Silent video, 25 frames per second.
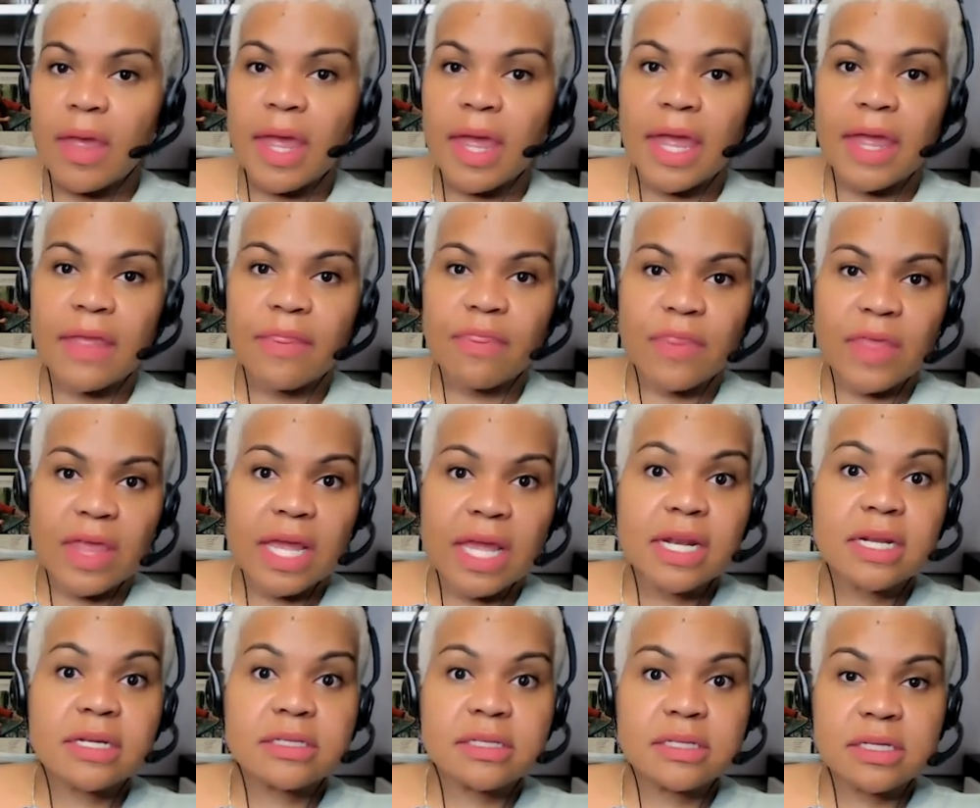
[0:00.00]
and
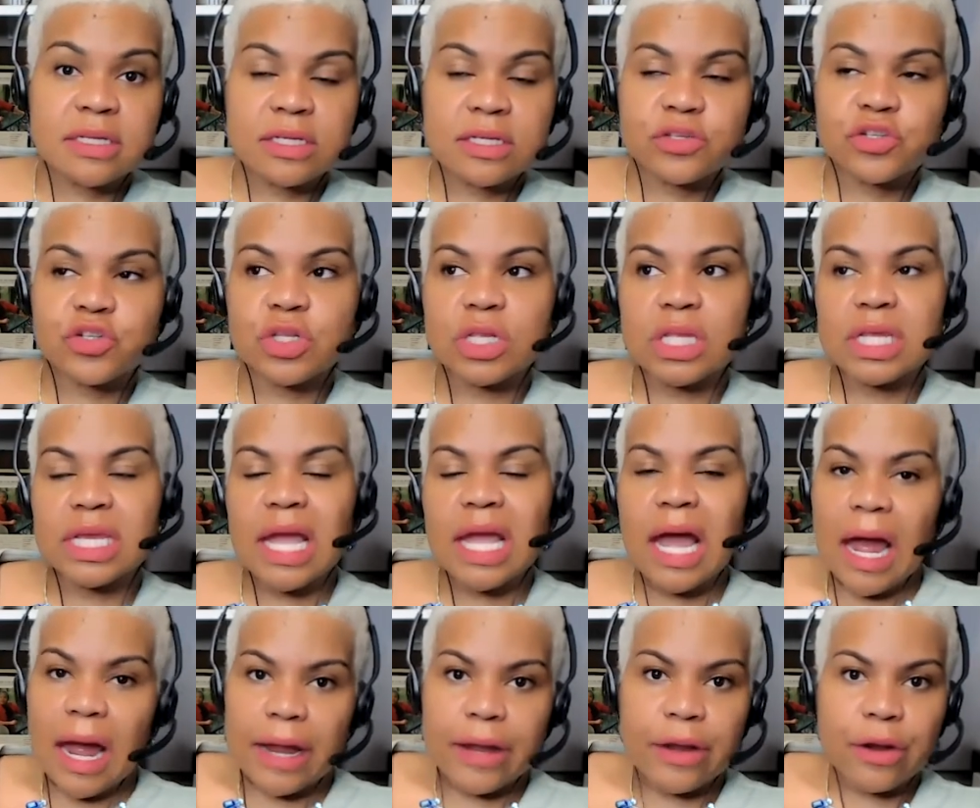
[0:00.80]
then essentially
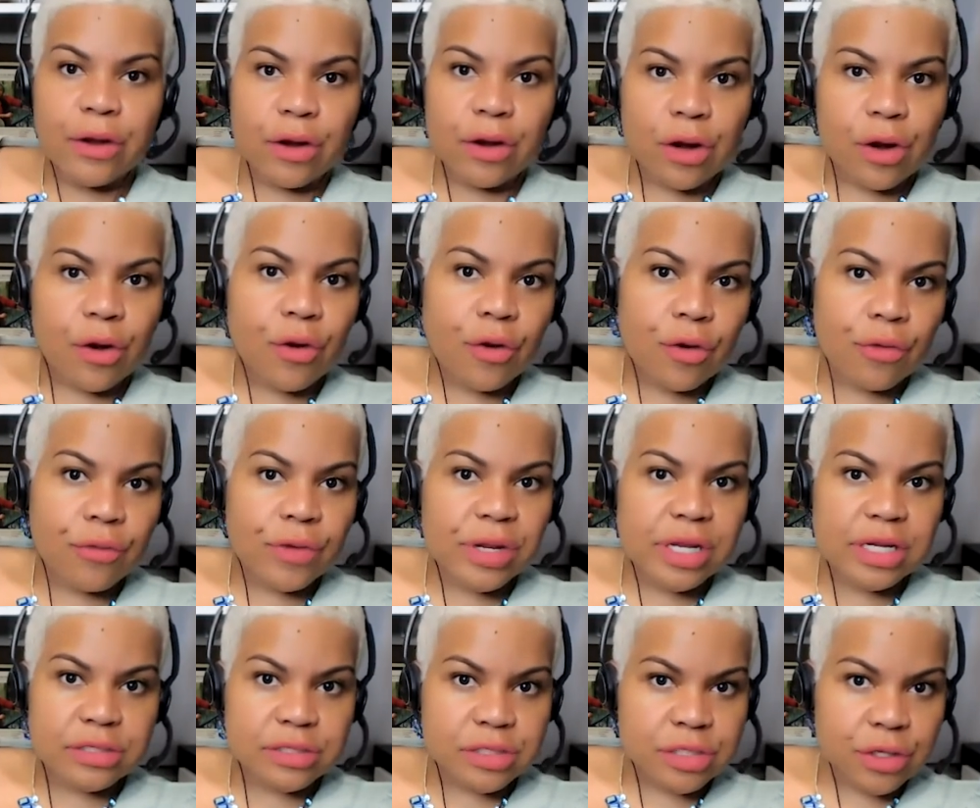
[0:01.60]
hire a
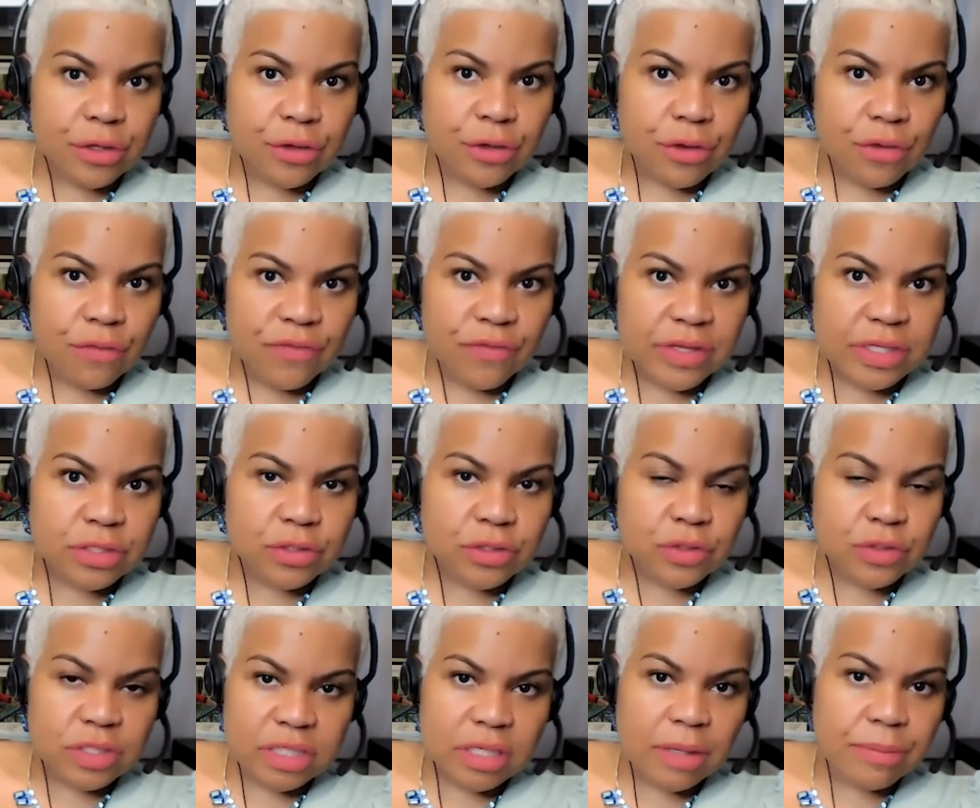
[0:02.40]
courier service
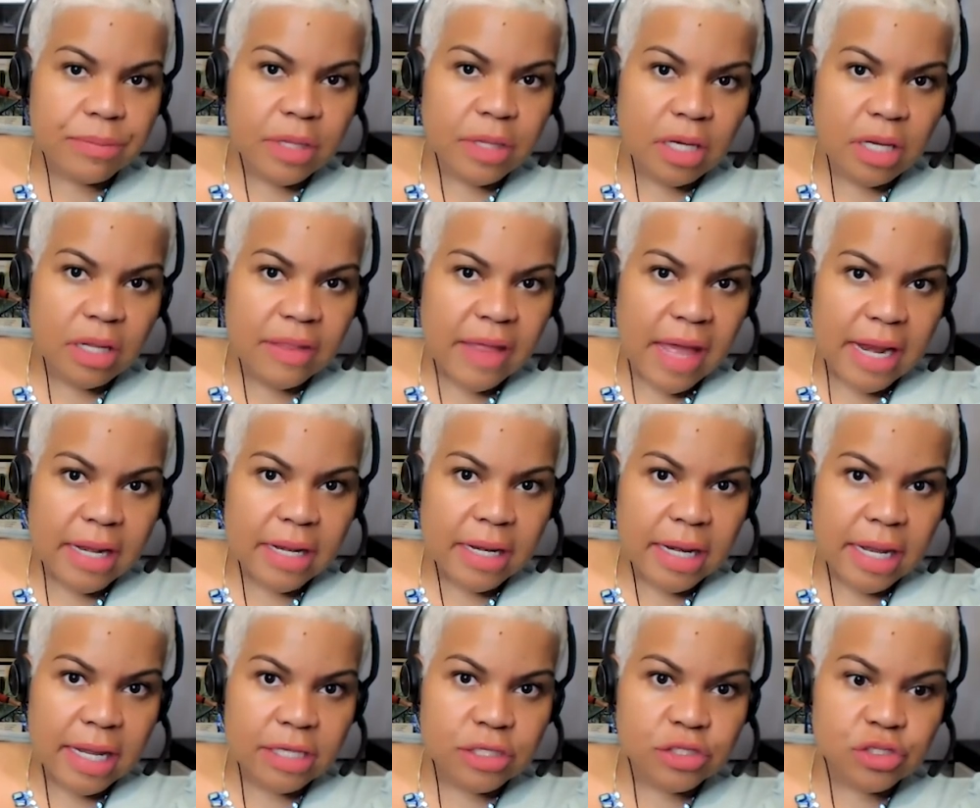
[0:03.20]
or something of that
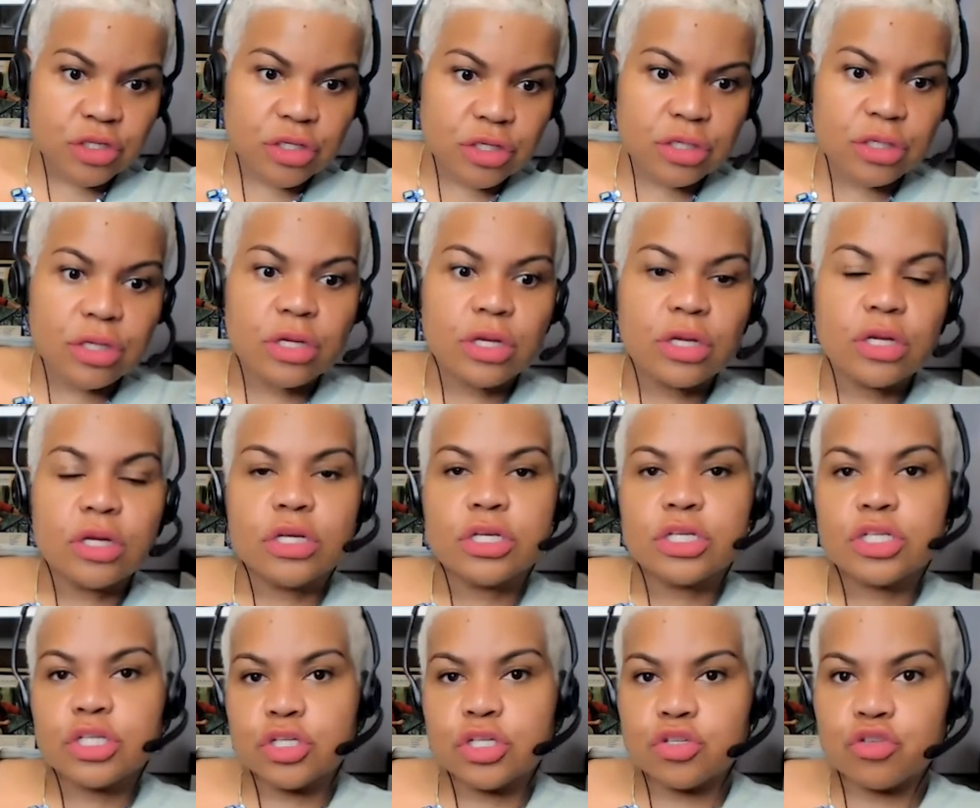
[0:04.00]
nature
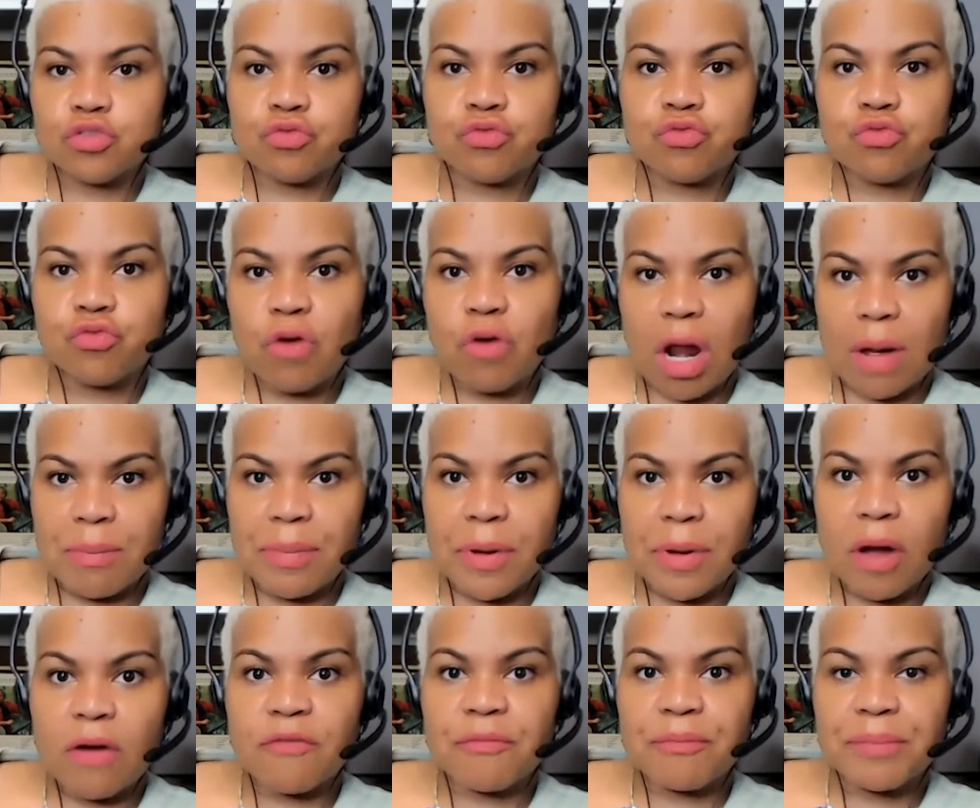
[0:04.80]
to do mm-hmm.
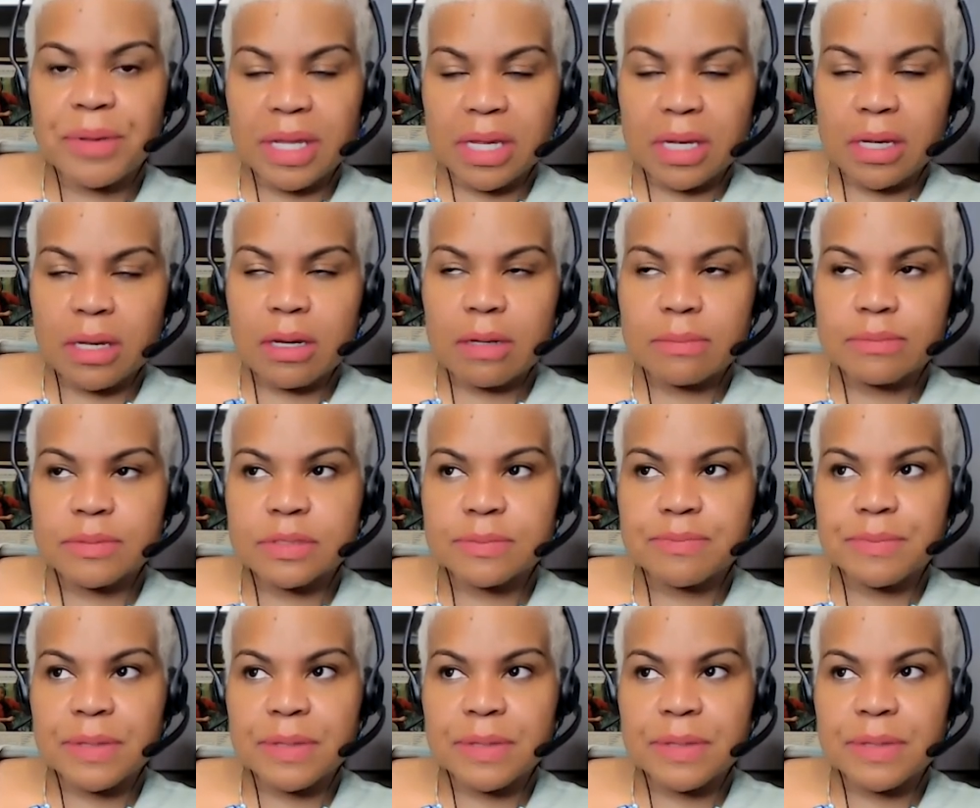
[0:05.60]
drop-off pickups?